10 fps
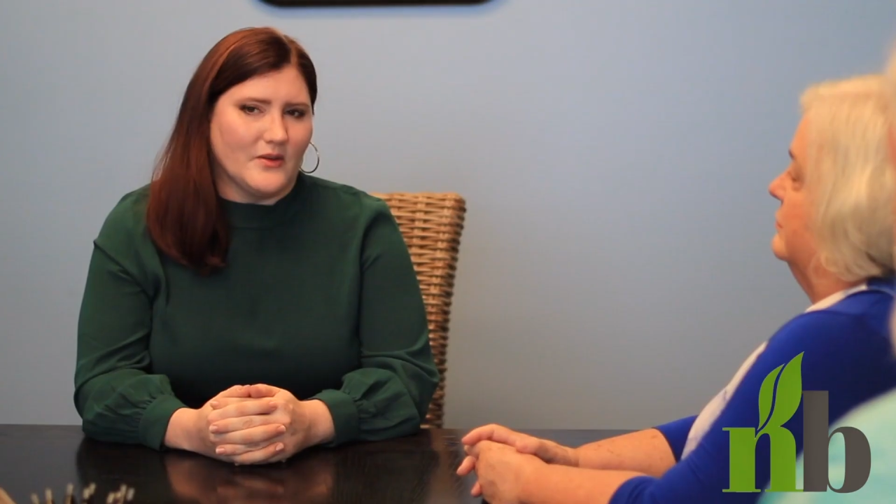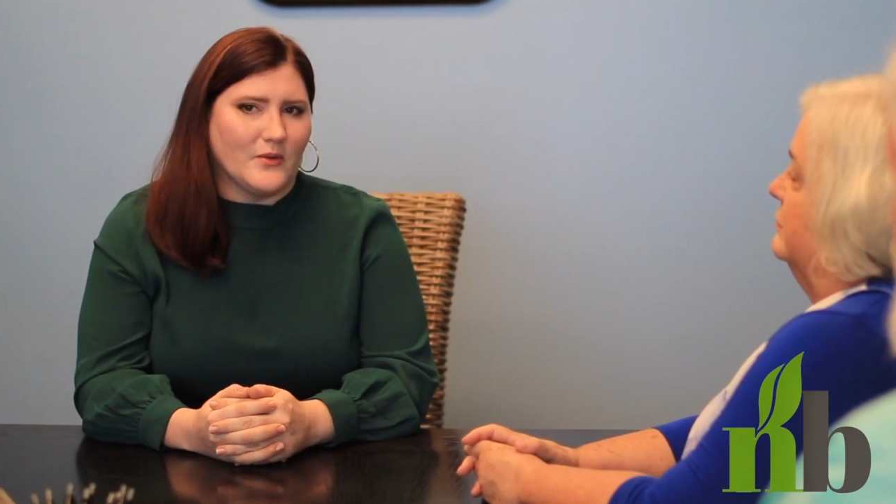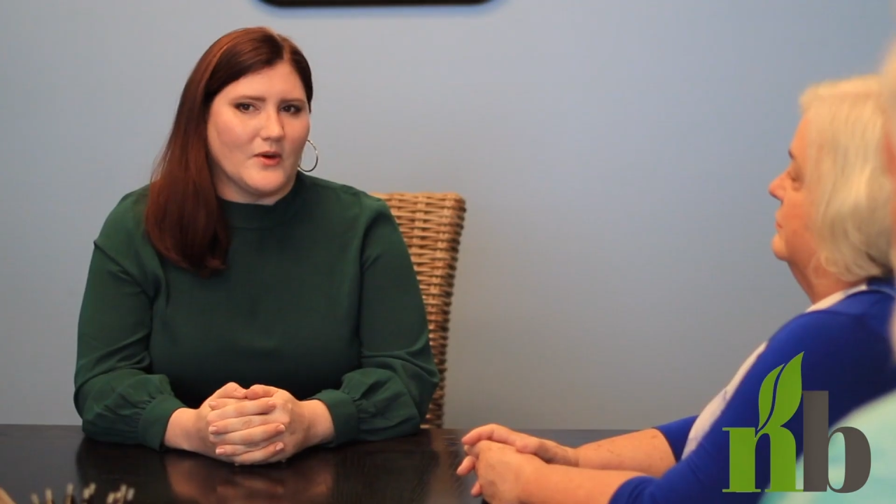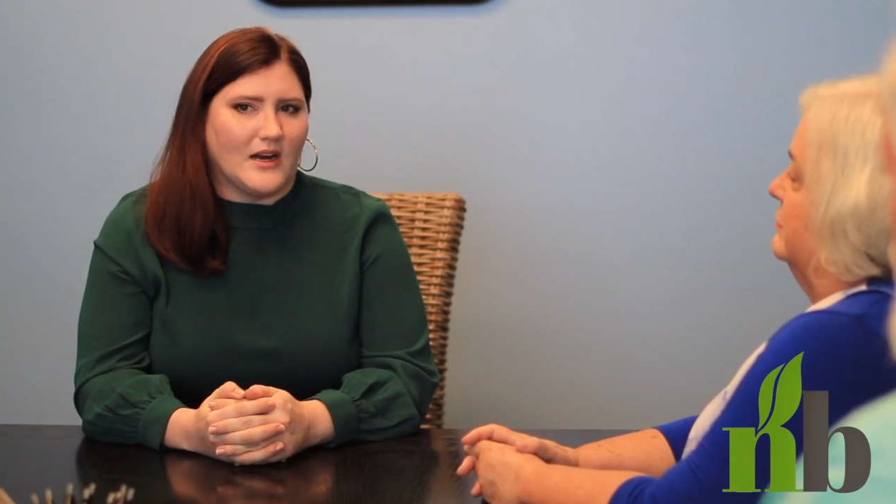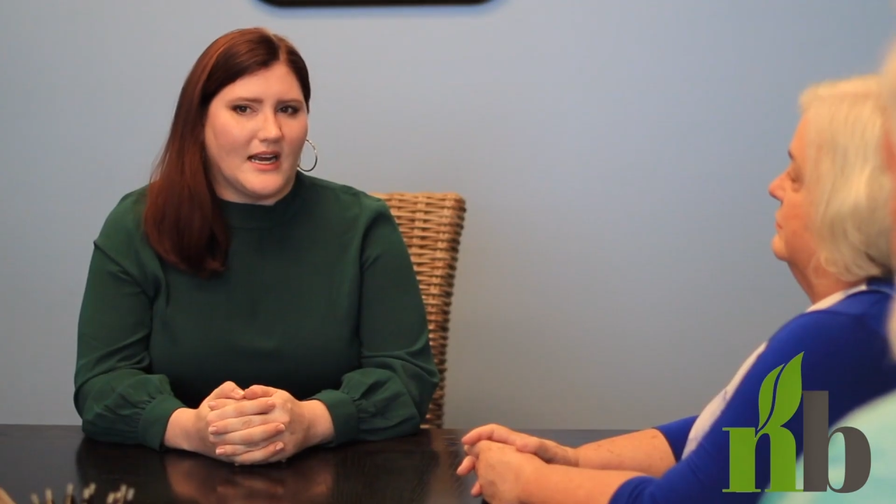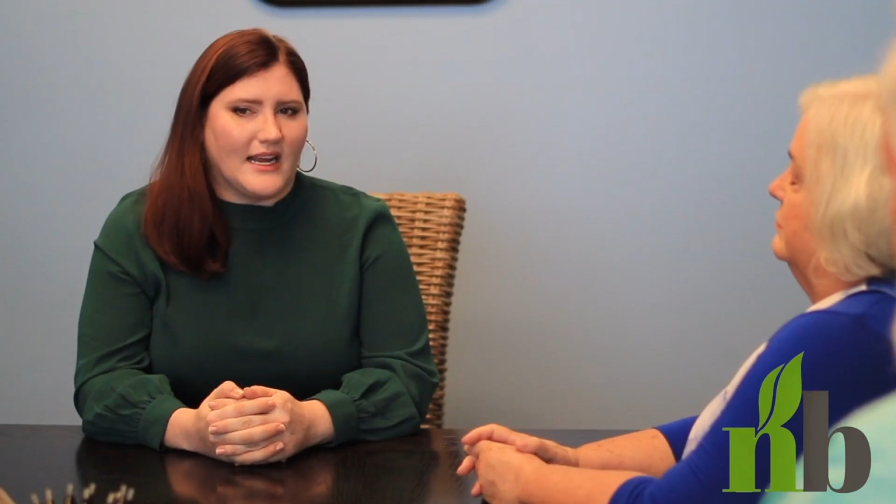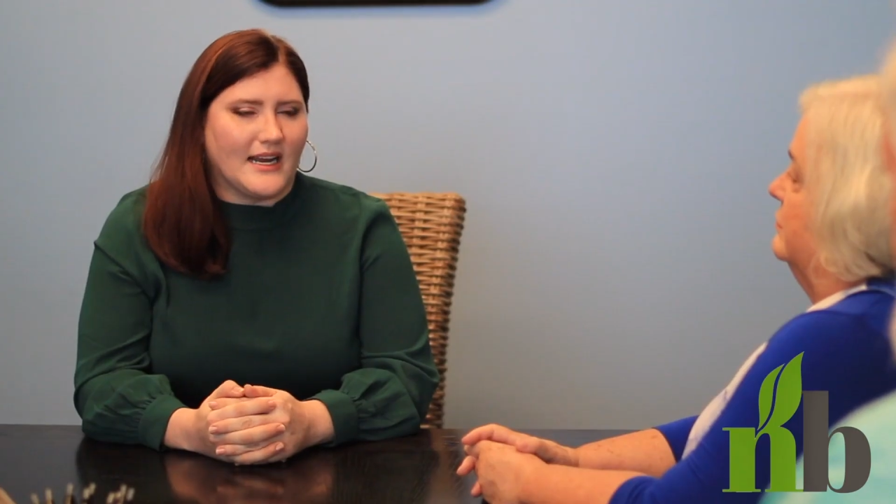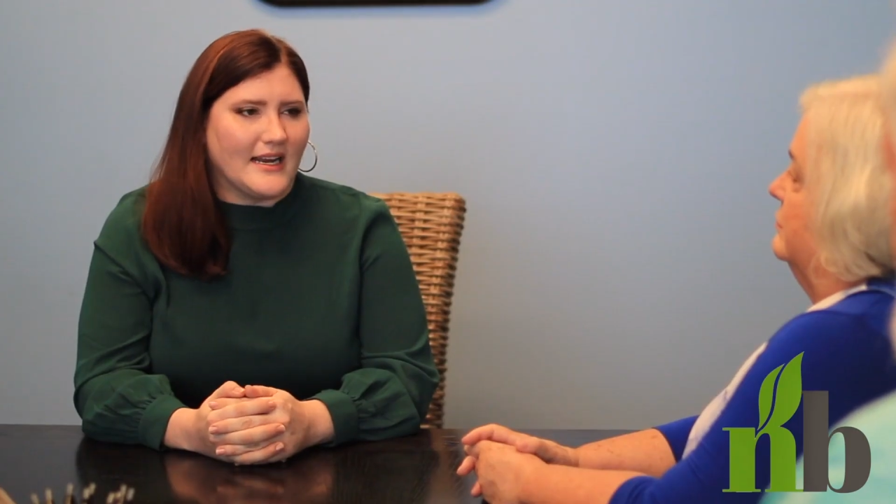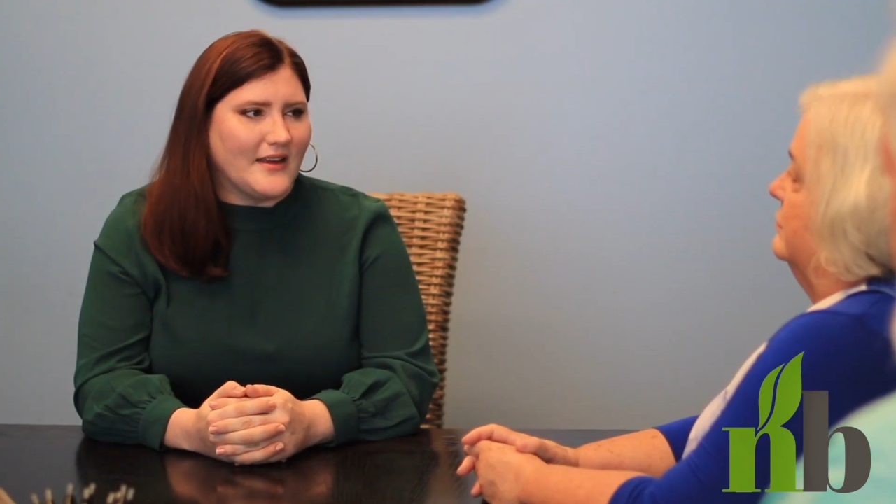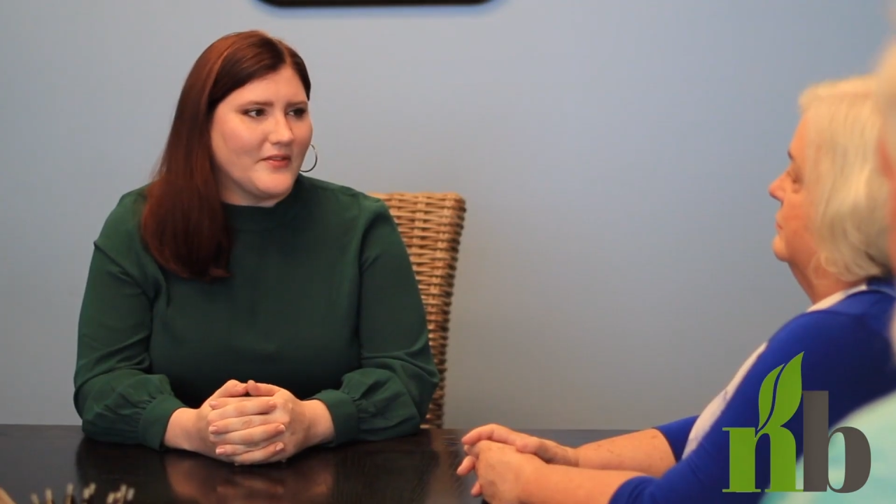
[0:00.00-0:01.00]
we don't
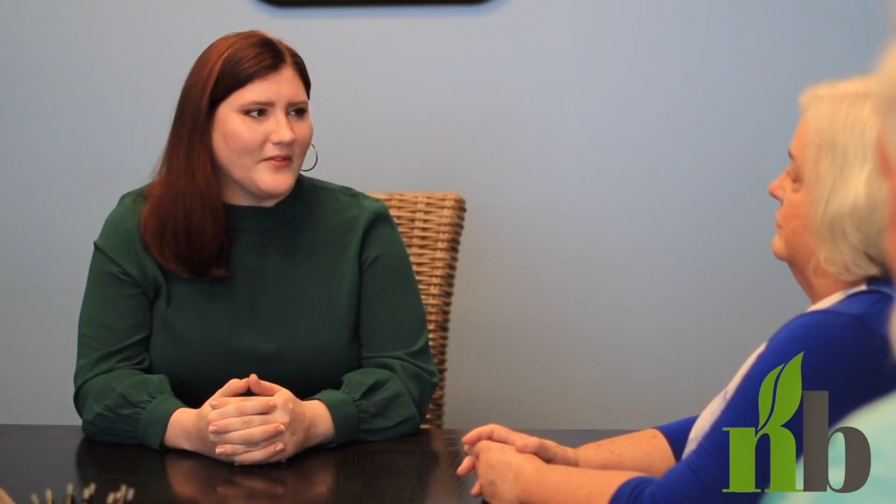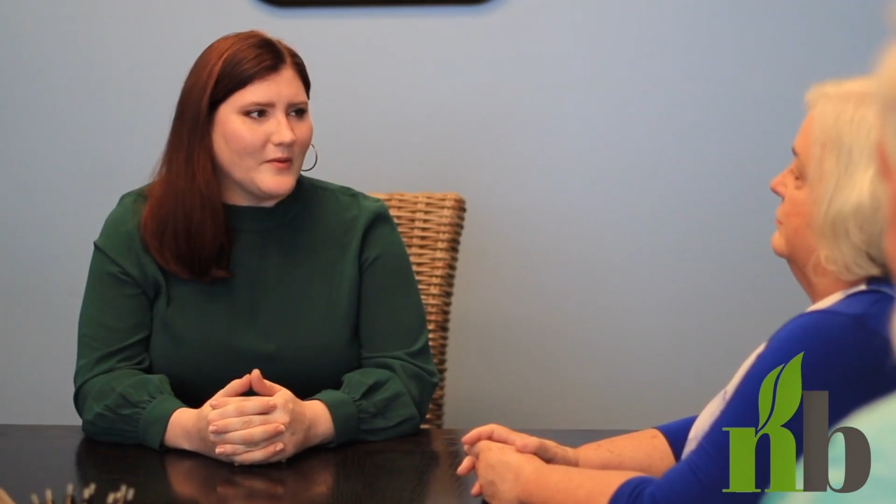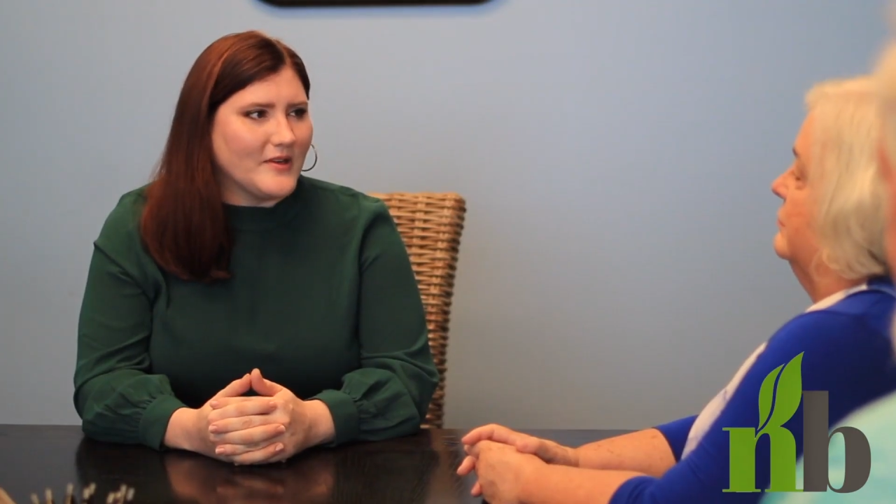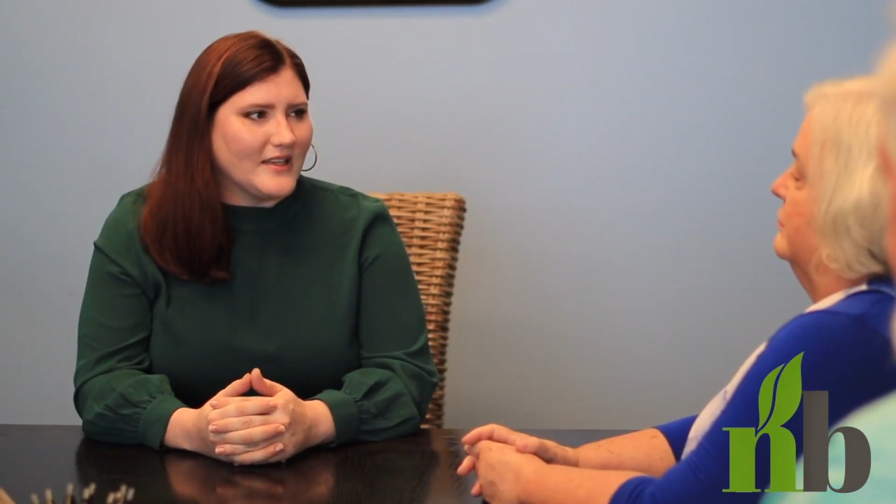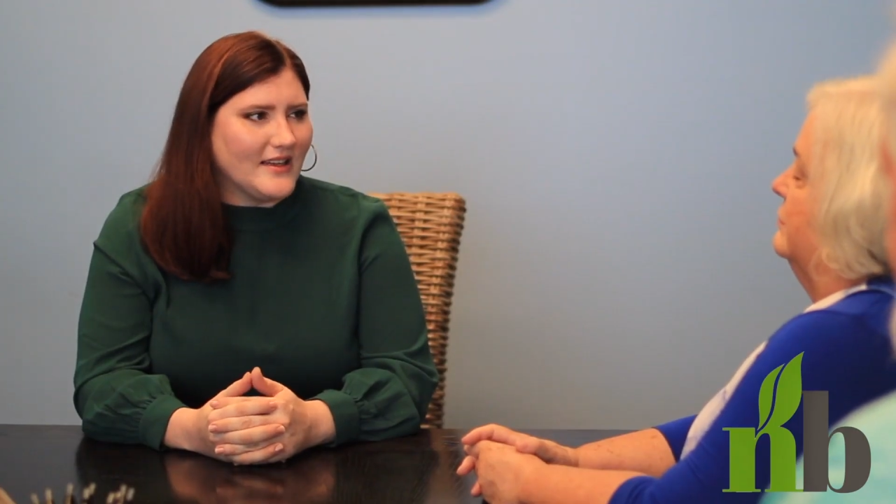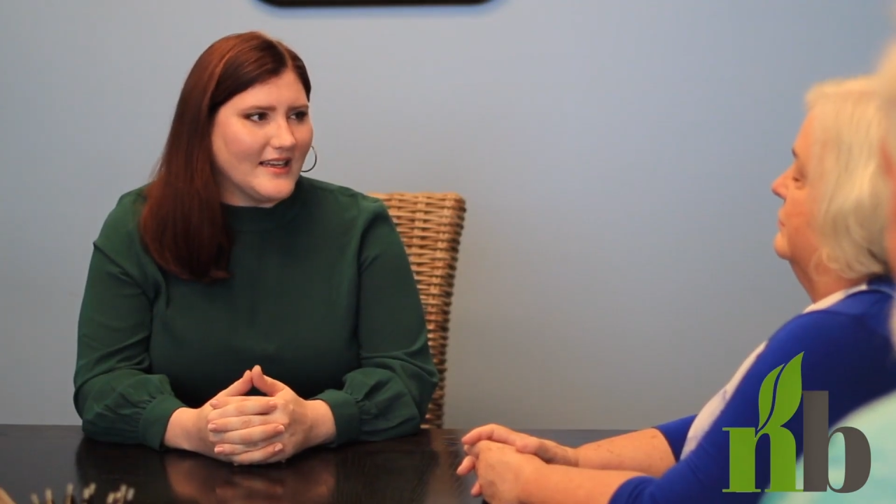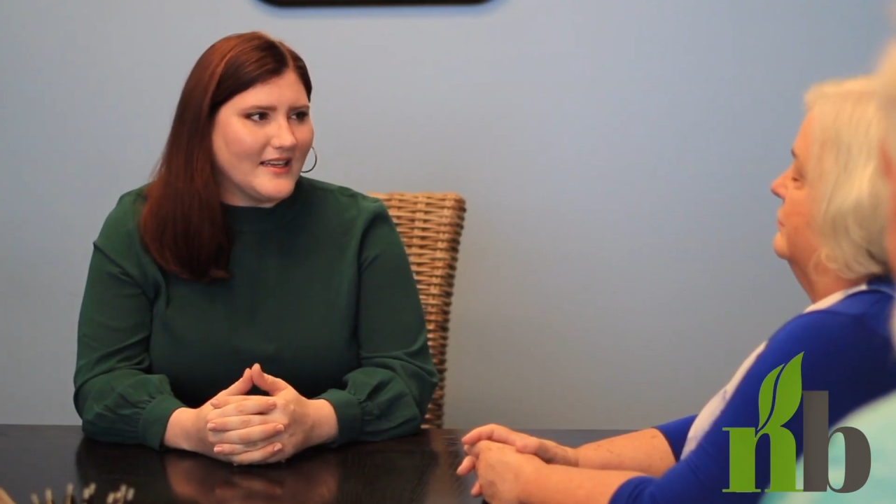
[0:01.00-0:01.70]
cut corners or miss